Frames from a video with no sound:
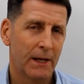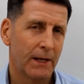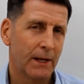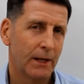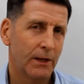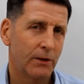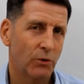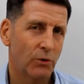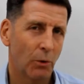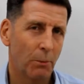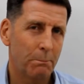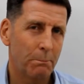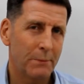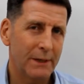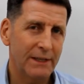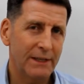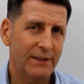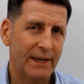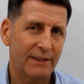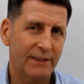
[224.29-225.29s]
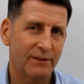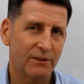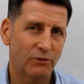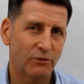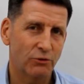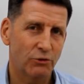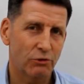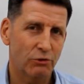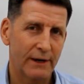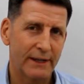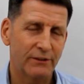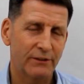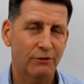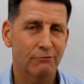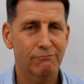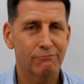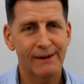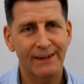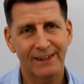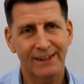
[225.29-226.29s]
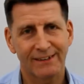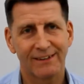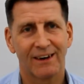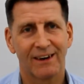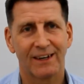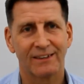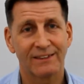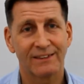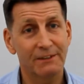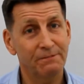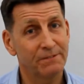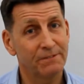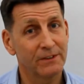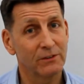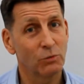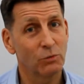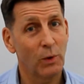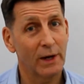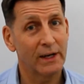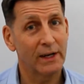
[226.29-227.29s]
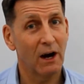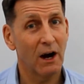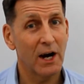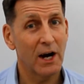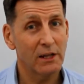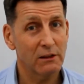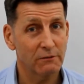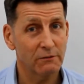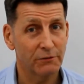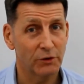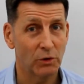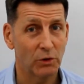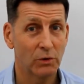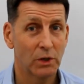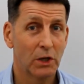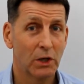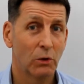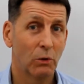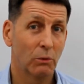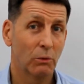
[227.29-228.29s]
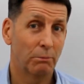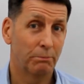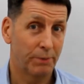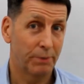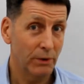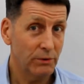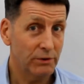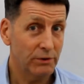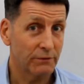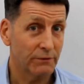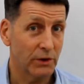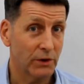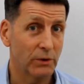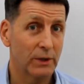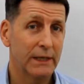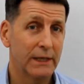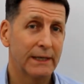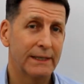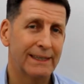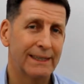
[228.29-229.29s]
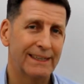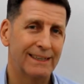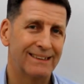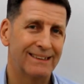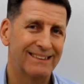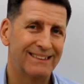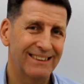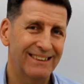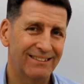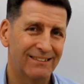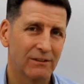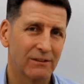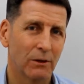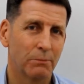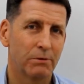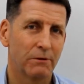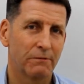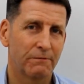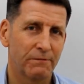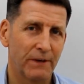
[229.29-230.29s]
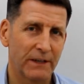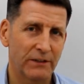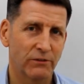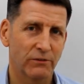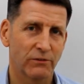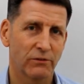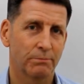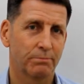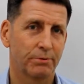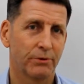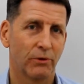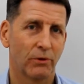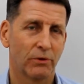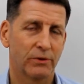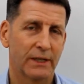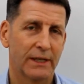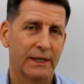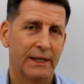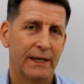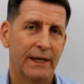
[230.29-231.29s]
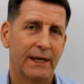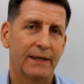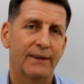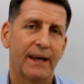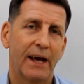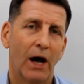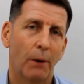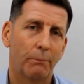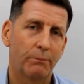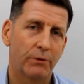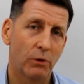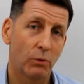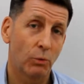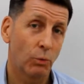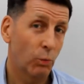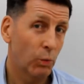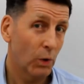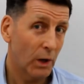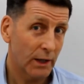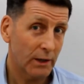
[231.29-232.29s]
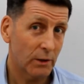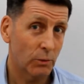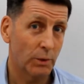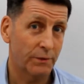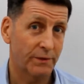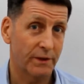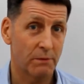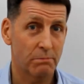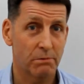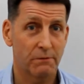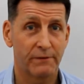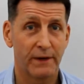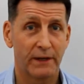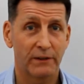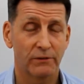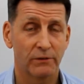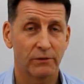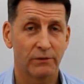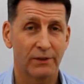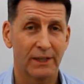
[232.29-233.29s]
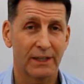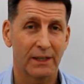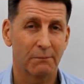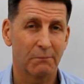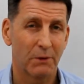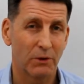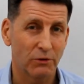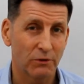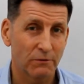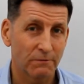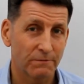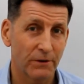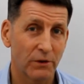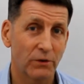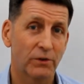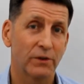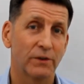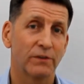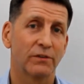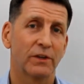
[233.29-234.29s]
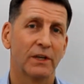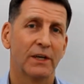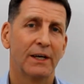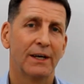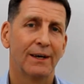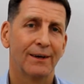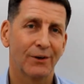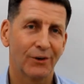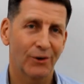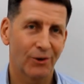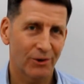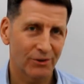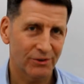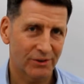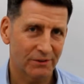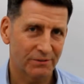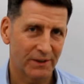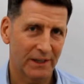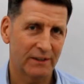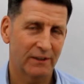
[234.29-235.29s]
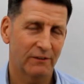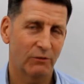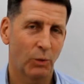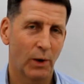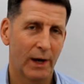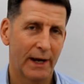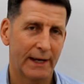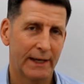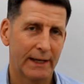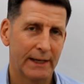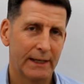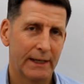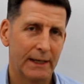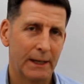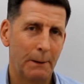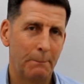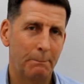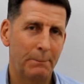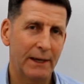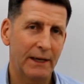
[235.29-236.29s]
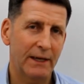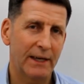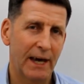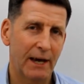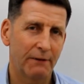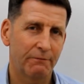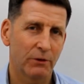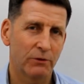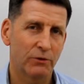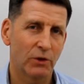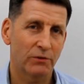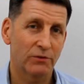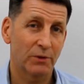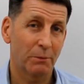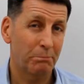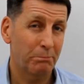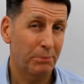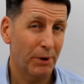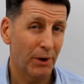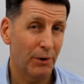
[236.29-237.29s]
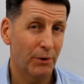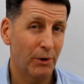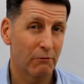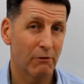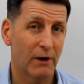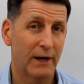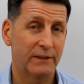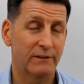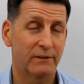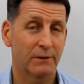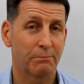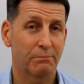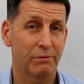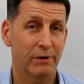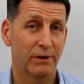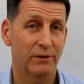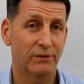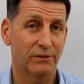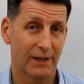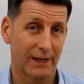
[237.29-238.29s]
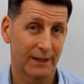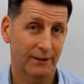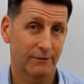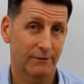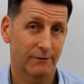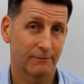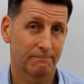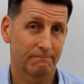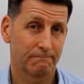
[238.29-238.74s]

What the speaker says: Your mediator is trained to recognise if and when either of you, or both of you, need additional professional support and to help you work with these professionals in the most focused, cost-effective way, being careful not to polarise the process.